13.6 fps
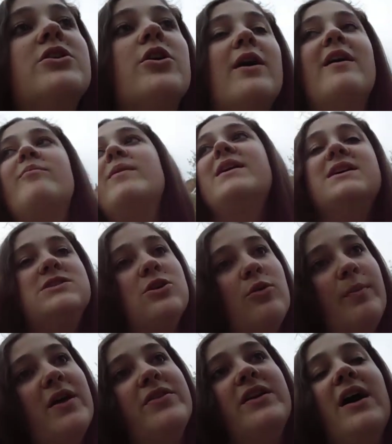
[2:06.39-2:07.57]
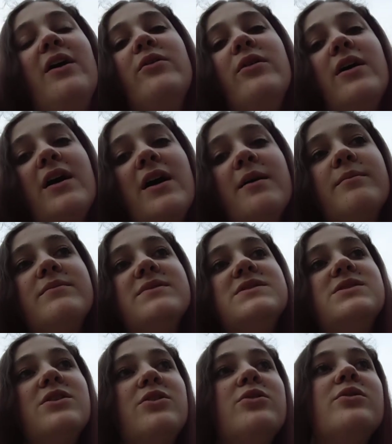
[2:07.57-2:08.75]
to go have my nice hot bath now. Um,
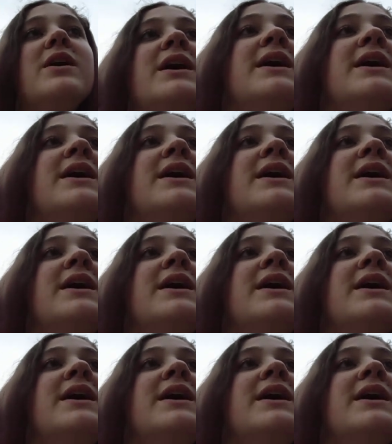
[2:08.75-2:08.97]
so,